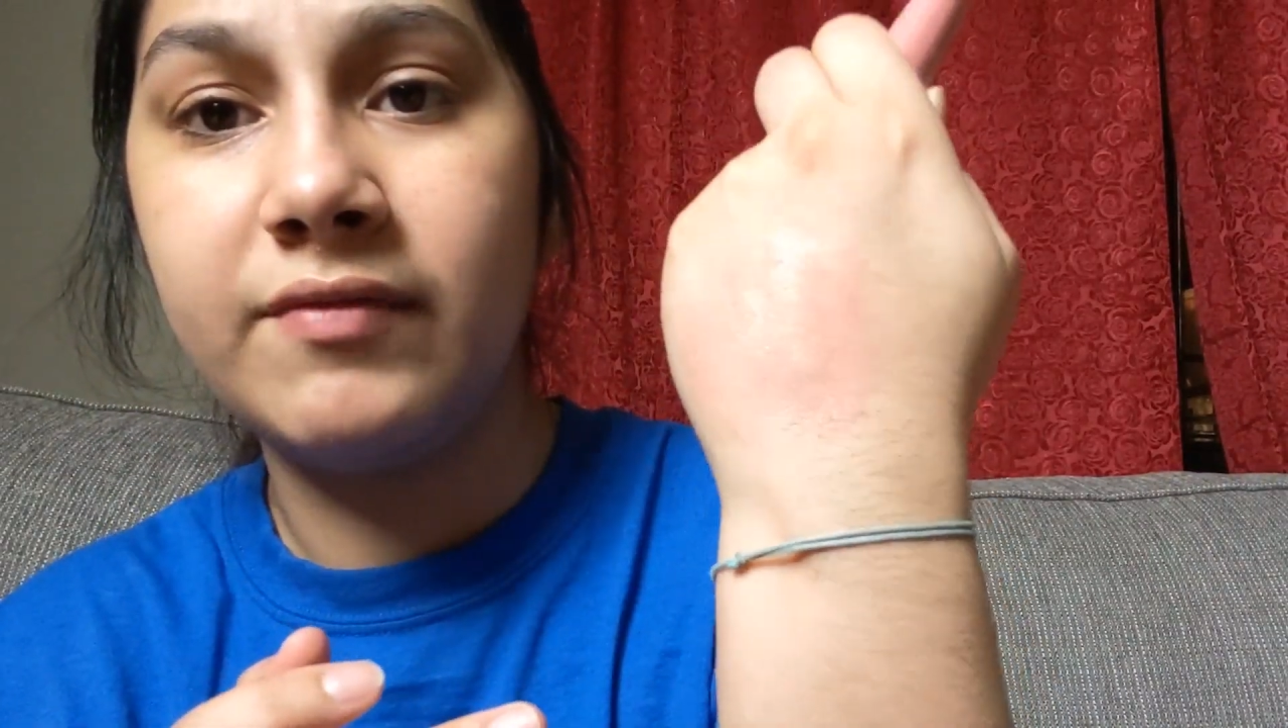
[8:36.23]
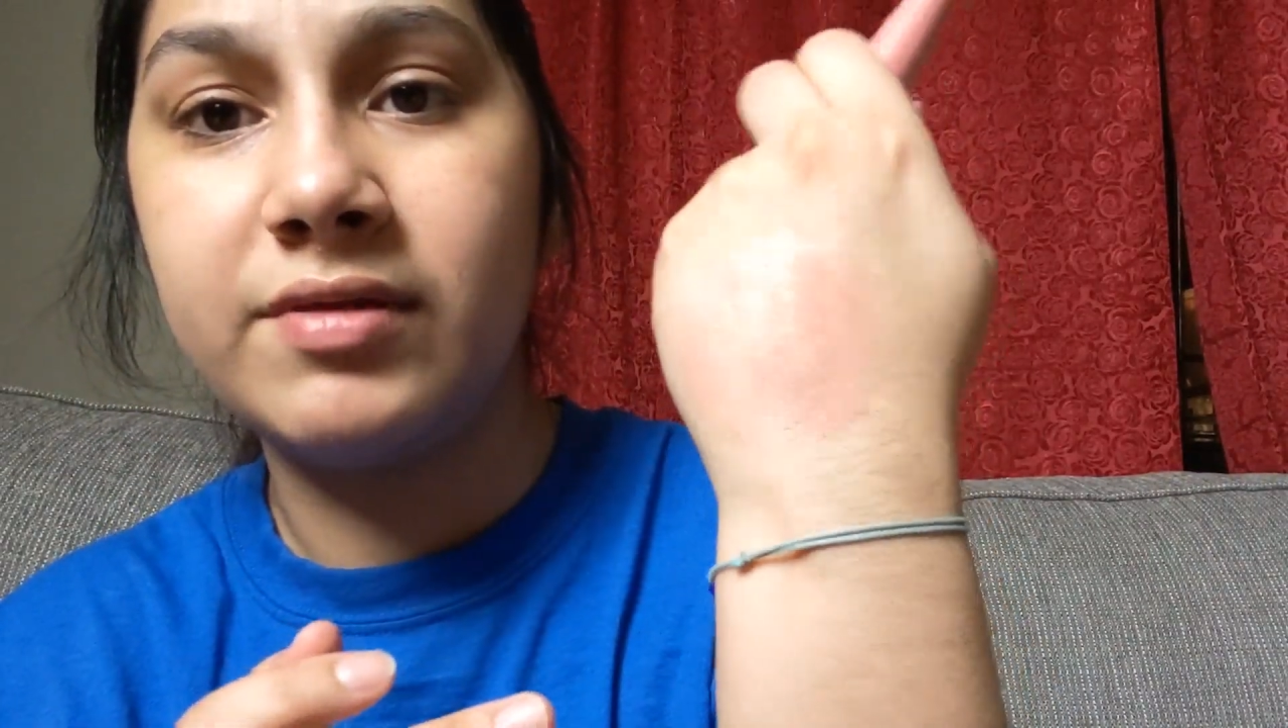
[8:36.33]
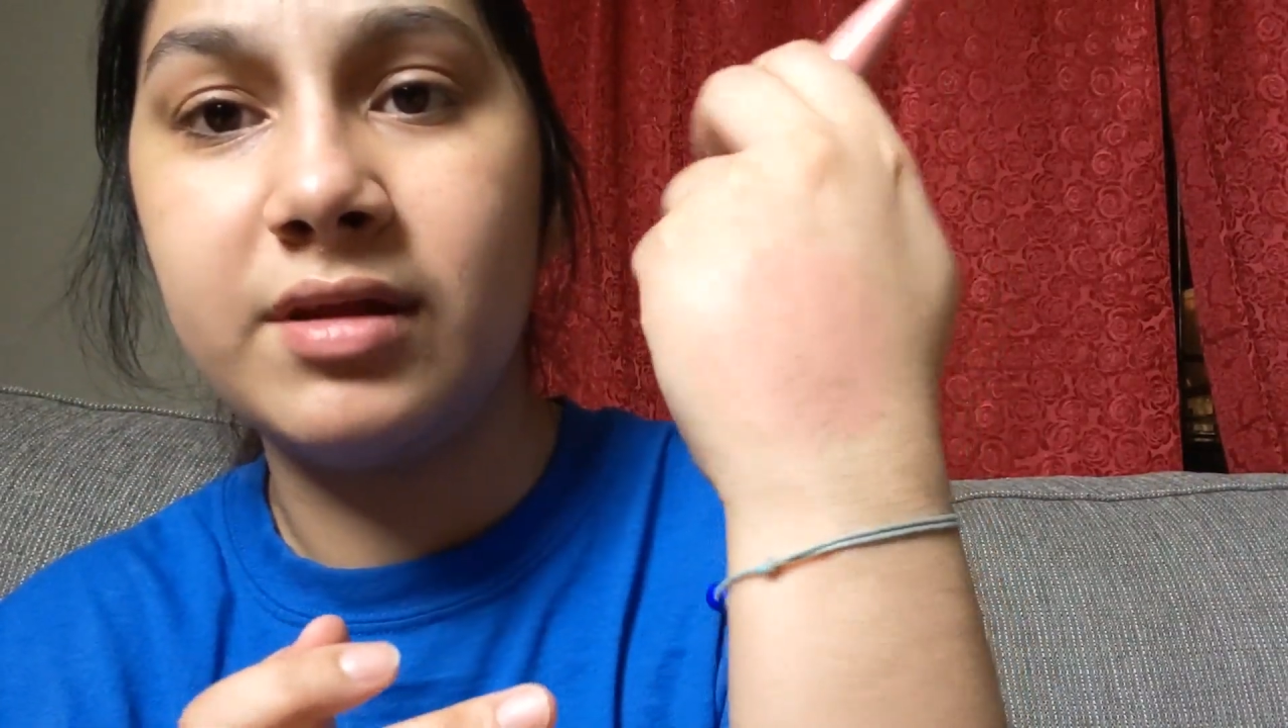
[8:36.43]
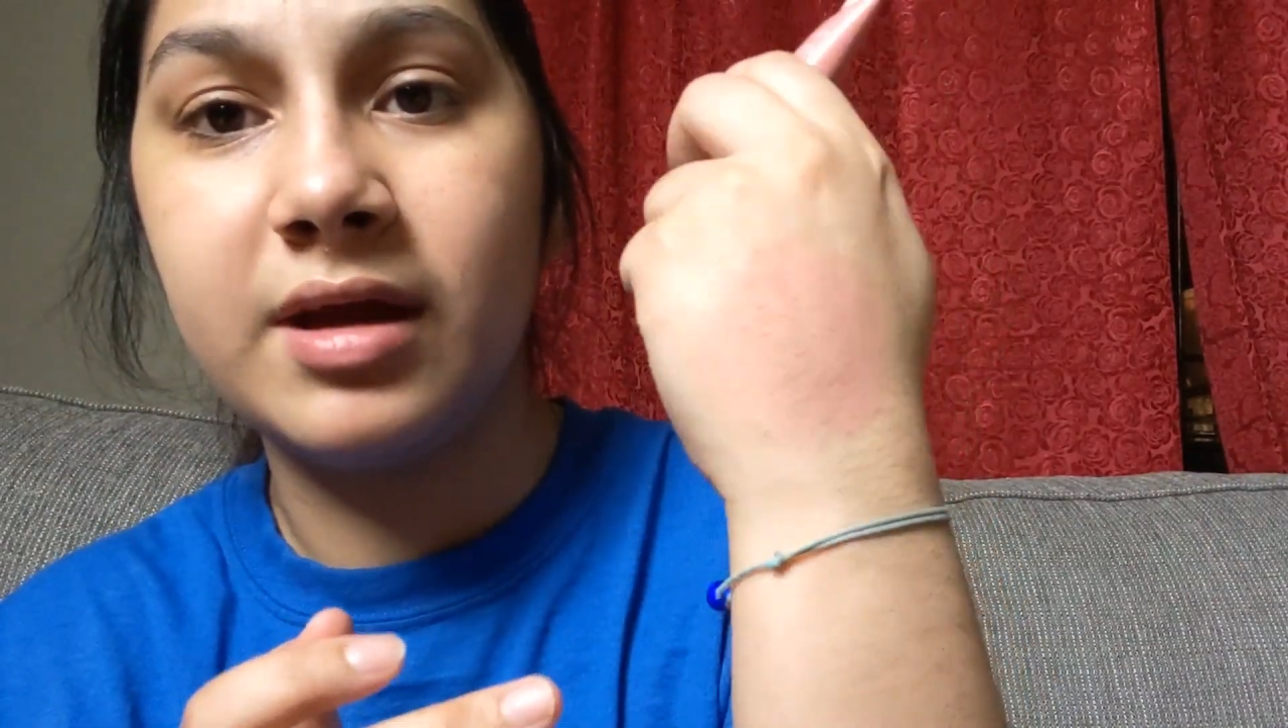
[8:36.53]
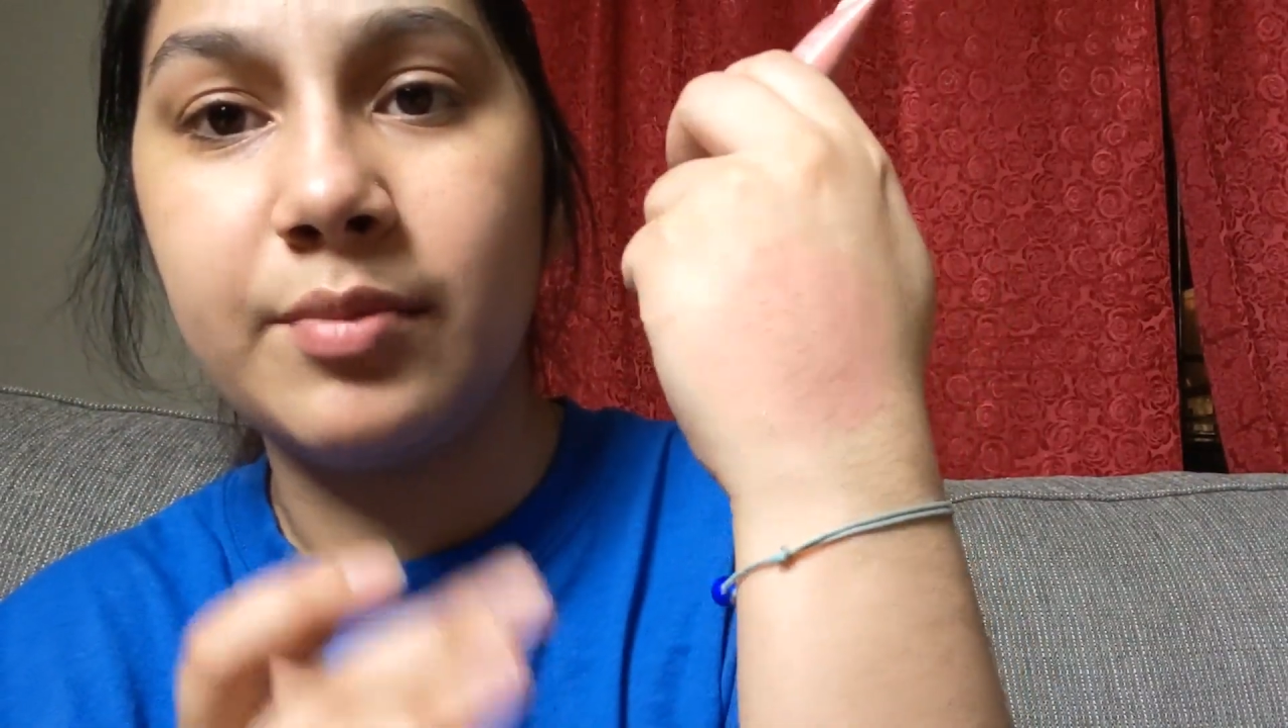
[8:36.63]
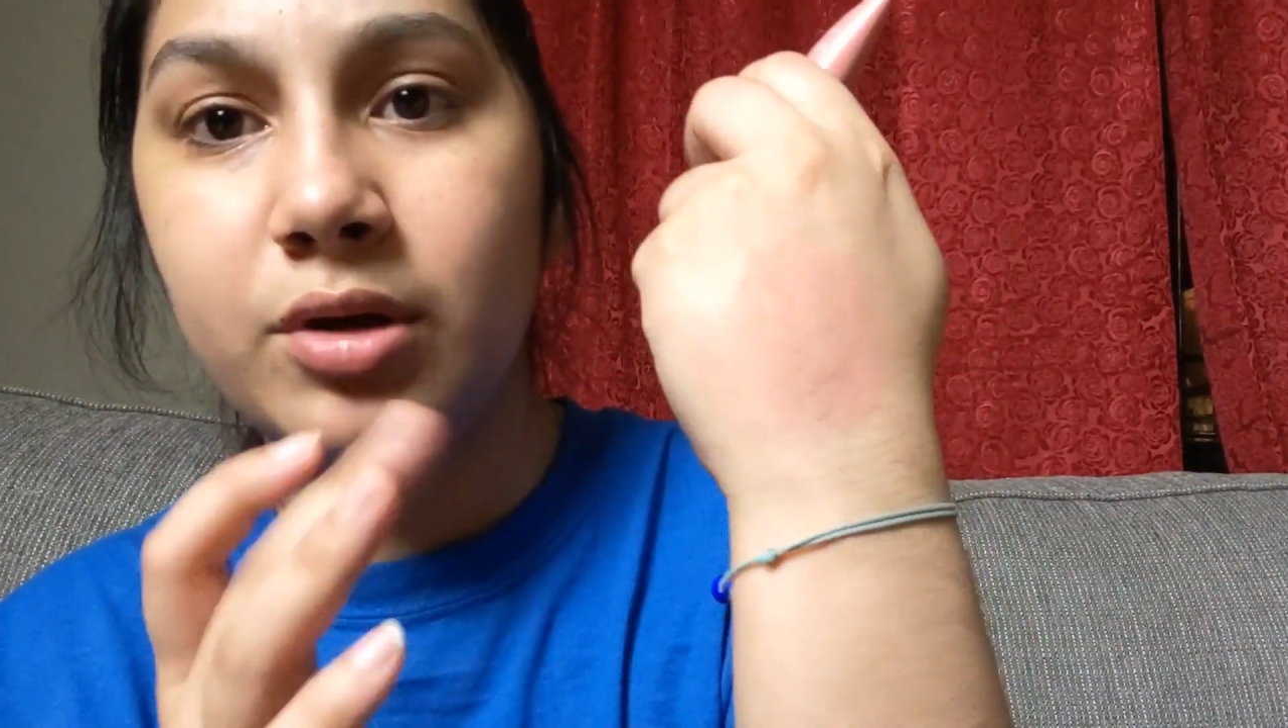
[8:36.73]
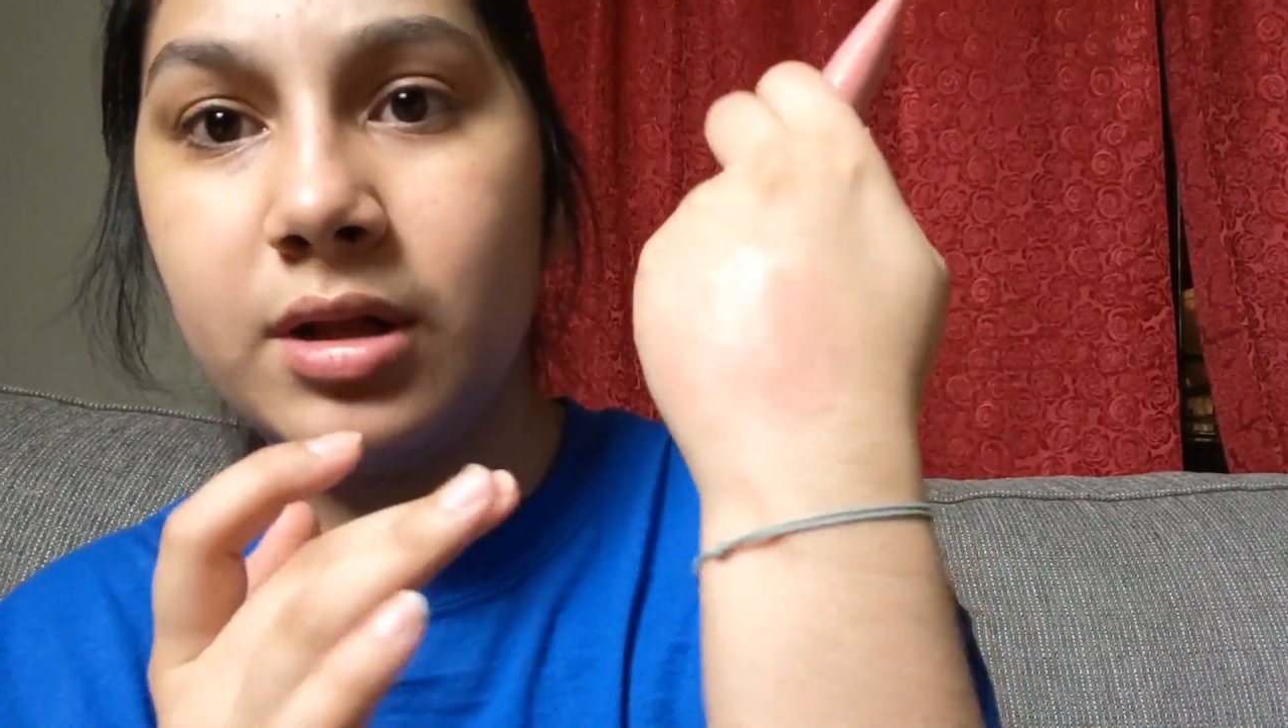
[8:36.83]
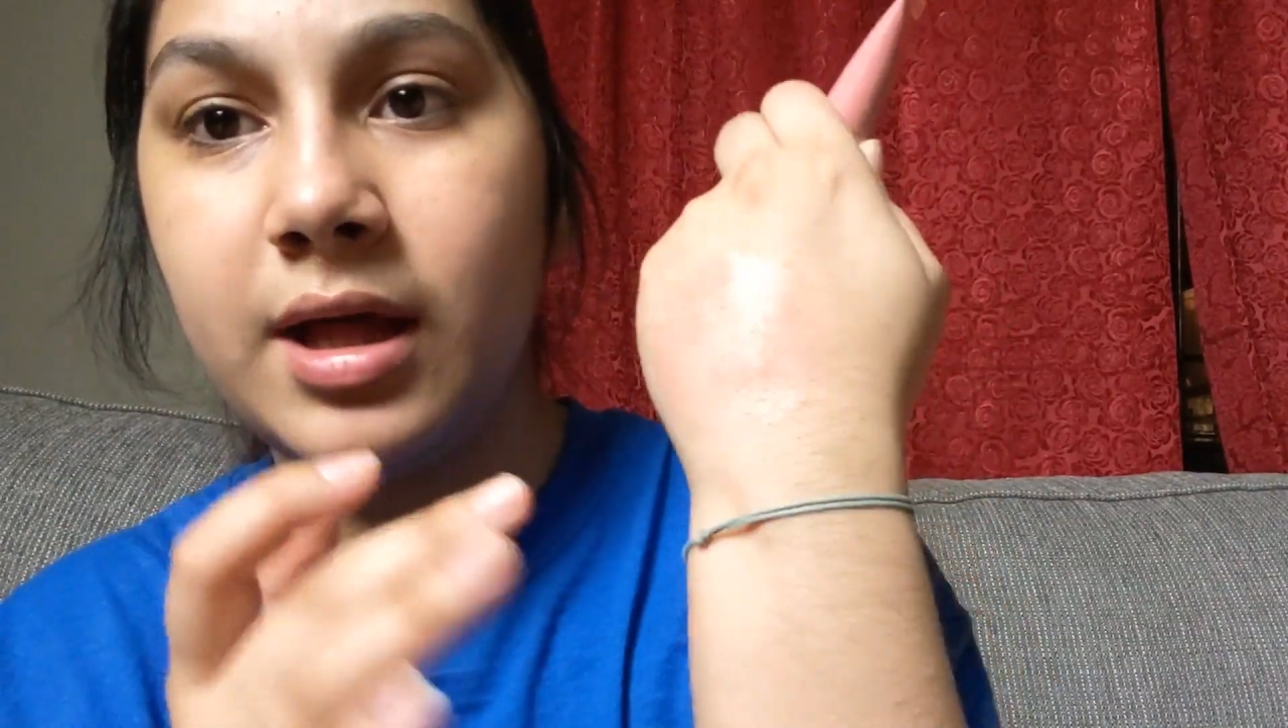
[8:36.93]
Obviously I put a